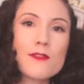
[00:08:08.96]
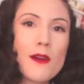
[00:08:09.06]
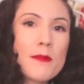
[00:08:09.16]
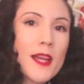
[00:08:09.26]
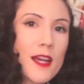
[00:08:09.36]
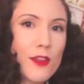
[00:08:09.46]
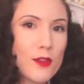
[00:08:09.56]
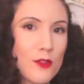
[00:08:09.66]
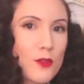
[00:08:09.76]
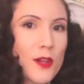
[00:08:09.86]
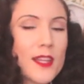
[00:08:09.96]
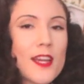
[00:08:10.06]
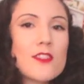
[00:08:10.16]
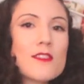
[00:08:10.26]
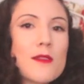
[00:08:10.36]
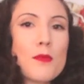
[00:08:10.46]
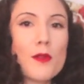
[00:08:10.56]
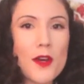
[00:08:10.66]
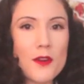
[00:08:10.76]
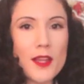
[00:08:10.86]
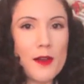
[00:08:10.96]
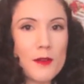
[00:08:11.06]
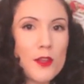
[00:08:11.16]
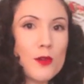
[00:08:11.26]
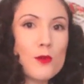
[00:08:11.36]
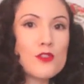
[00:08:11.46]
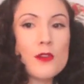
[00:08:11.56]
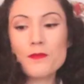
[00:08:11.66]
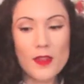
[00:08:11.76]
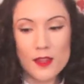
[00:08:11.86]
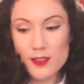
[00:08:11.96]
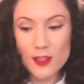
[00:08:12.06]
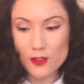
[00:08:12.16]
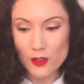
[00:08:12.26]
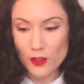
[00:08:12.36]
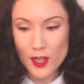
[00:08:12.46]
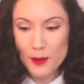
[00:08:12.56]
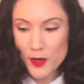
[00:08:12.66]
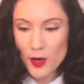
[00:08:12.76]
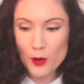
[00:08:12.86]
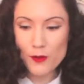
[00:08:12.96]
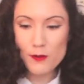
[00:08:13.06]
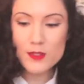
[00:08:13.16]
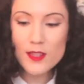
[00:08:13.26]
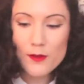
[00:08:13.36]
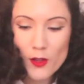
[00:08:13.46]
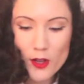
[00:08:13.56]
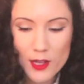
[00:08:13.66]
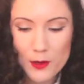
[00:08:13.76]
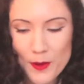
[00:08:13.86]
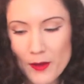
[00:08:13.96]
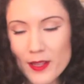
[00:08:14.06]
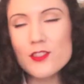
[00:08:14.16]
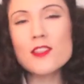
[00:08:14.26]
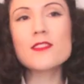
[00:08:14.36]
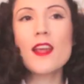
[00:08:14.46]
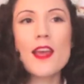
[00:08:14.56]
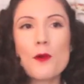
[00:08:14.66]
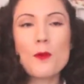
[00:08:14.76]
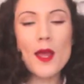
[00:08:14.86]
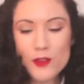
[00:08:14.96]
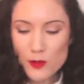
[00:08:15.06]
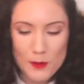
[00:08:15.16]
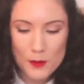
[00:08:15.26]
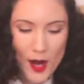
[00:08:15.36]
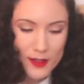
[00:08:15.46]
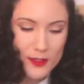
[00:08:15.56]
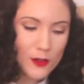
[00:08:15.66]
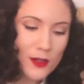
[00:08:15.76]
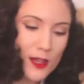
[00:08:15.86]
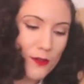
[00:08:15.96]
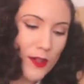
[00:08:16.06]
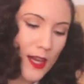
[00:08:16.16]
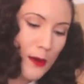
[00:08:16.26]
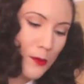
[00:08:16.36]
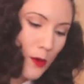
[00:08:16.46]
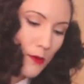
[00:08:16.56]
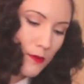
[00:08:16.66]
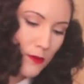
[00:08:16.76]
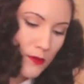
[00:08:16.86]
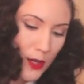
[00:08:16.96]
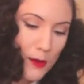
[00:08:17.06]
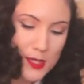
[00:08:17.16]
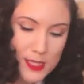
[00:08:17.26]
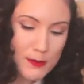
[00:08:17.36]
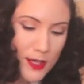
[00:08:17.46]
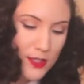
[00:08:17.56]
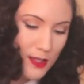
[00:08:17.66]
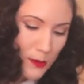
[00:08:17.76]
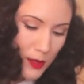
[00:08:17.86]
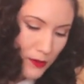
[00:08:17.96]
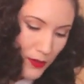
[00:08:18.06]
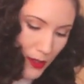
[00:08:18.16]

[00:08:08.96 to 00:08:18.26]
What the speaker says: if I'm like at the thrift store, I can't just like pull out like a huge DSLR camera, or if I'm just like vlogging around, it's just way too impractical and I feel like I won't film as much as I want to